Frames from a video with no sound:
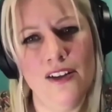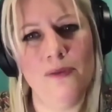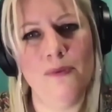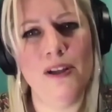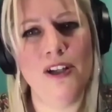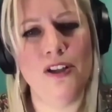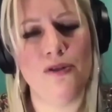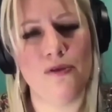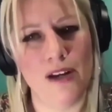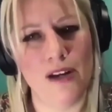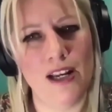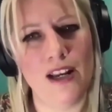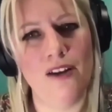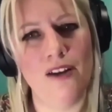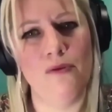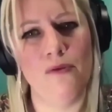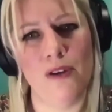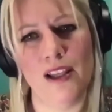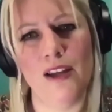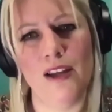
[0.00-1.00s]
to be treated
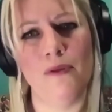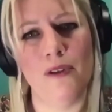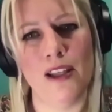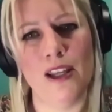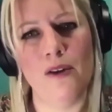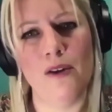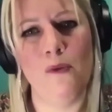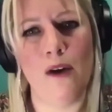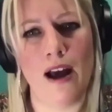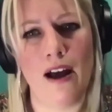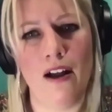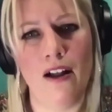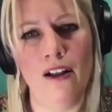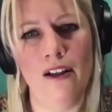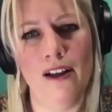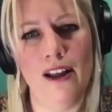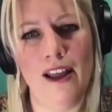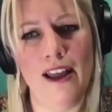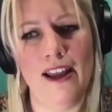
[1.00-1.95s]
really, really well.